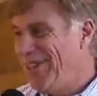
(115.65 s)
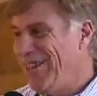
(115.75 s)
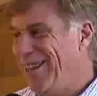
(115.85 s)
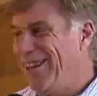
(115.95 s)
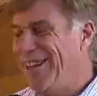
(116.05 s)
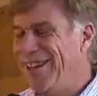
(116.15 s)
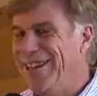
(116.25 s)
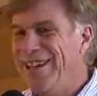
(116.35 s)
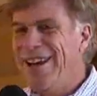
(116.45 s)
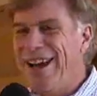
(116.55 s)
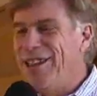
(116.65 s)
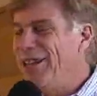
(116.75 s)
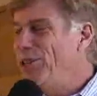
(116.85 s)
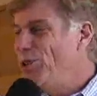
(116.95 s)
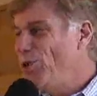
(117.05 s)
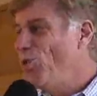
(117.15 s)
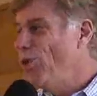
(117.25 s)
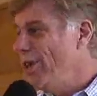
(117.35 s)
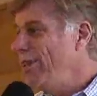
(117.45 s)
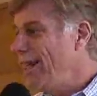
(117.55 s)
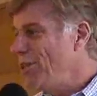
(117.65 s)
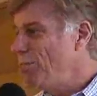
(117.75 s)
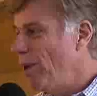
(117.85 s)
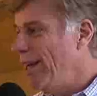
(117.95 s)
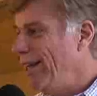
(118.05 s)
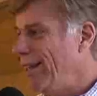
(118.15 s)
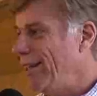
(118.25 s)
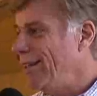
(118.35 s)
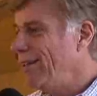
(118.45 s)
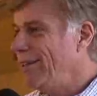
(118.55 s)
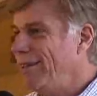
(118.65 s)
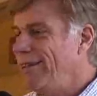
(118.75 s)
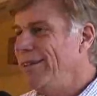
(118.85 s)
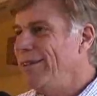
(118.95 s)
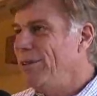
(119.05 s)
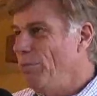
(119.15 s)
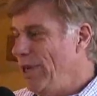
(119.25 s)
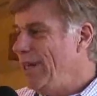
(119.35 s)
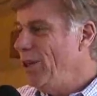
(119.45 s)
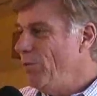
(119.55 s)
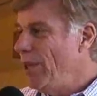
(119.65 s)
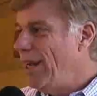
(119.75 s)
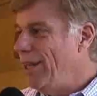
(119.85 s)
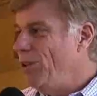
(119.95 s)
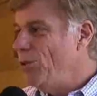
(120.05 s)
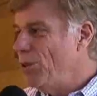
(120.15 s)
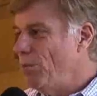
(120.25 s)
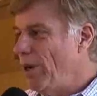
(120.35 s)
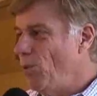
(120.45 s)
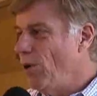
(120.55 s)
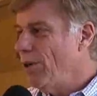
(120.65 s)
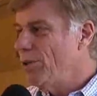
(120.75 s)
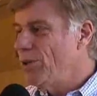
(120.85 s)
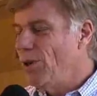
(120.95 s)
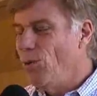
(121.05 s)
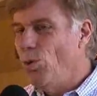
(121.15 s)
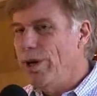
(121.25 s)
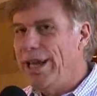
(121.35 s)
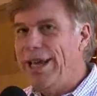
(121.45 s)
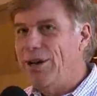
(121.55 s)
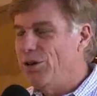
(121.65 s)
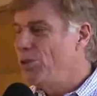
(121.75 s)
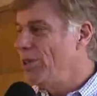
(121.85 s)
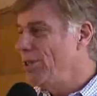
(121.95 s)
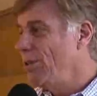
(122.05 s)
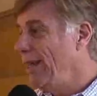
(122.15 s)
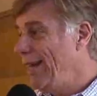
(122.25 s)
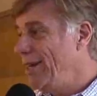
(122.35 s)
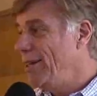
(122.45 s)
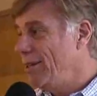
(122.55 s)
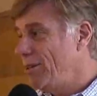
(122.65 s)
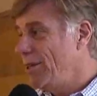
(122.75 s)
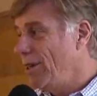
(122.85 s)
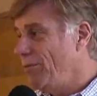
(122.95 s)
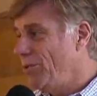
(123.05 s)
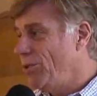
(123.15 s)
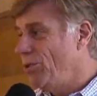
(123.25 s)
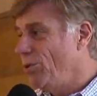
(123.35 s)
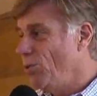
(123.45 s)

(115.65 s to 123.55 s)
I like to do wood. That's my medium that I use in my work, so wood hangers just lended itself to